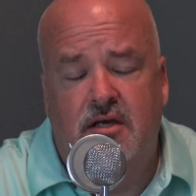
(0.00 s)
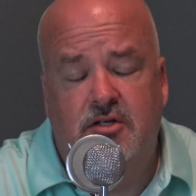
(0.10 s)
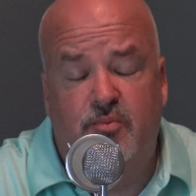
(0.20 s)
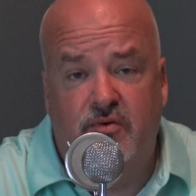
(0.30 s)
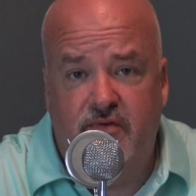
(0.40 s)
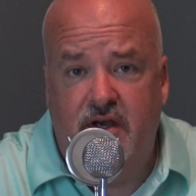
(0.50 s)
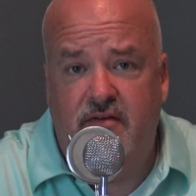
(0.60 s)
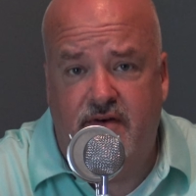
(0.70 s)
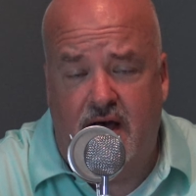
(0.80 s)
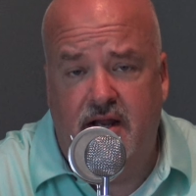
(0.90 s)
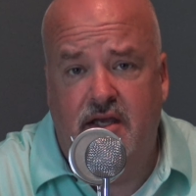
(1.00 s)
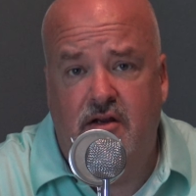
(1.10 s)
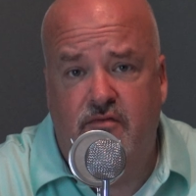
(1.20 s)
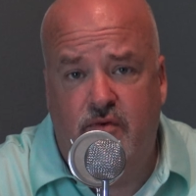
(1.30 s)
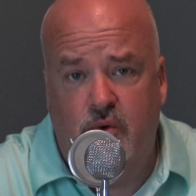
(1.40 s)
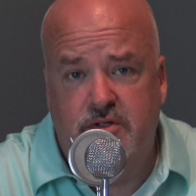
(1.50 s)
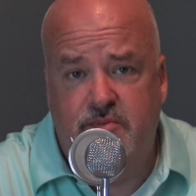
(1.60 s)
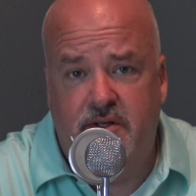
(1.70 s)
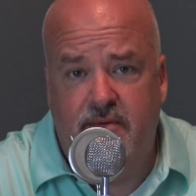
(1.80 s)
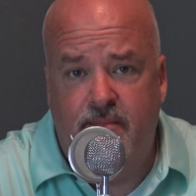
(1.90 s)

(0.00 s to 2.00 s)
to prevent filing an enforcement.